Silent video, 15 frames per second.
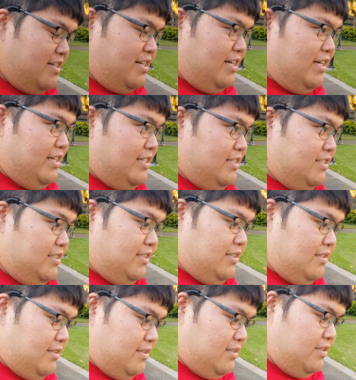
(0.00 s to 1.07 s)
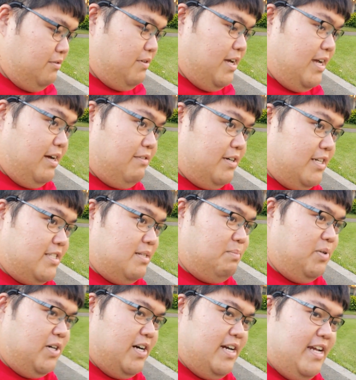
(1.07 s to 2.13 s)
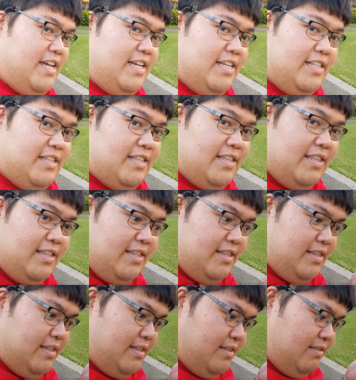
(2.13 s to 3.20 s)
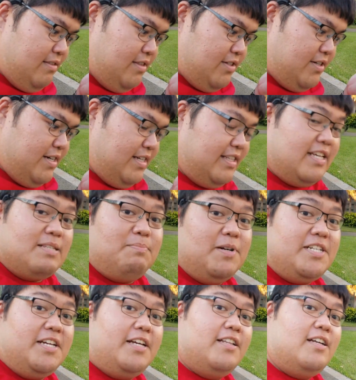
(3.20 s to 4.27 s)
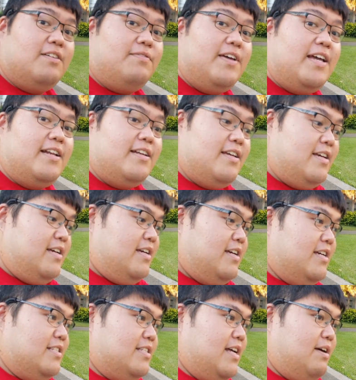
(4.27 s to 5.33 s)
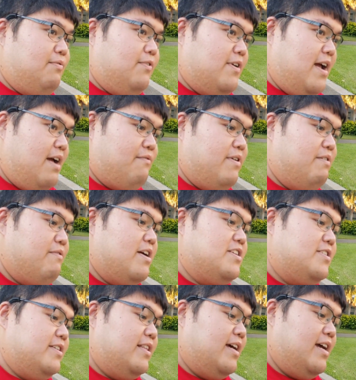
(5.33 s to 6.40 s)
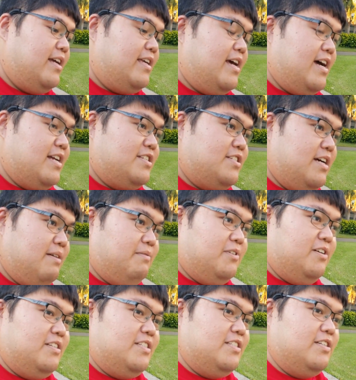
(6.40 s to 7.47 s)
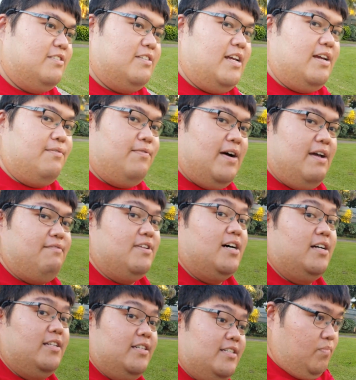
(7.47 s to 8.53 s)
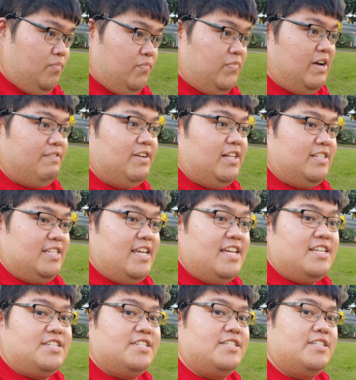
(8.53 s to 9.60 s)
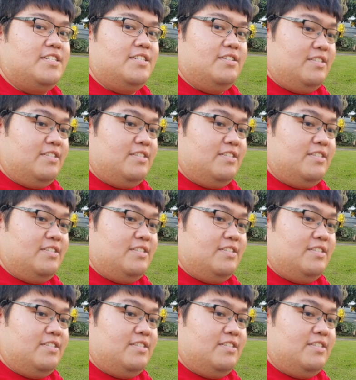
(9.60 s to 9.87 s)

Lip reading: And the way I want to support during this particular event is that for every Reggie that I catch, I'm going to donate $5 each to